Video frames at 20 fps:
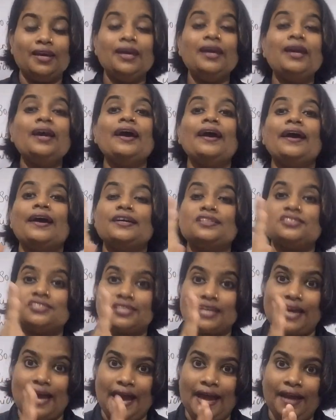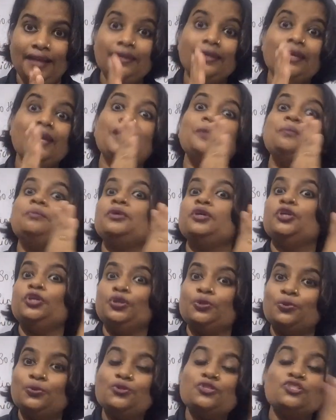A and an can be
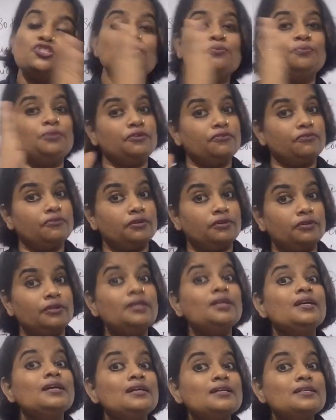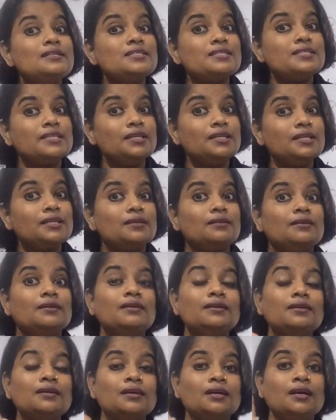used before
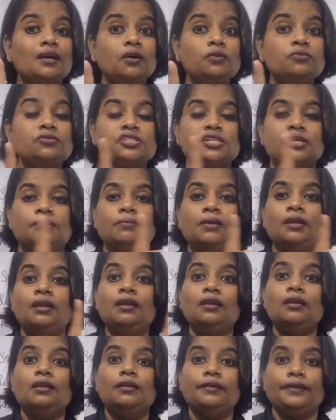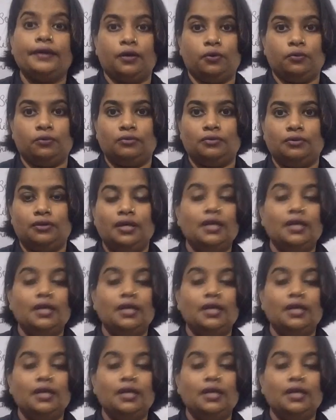singular countable noun.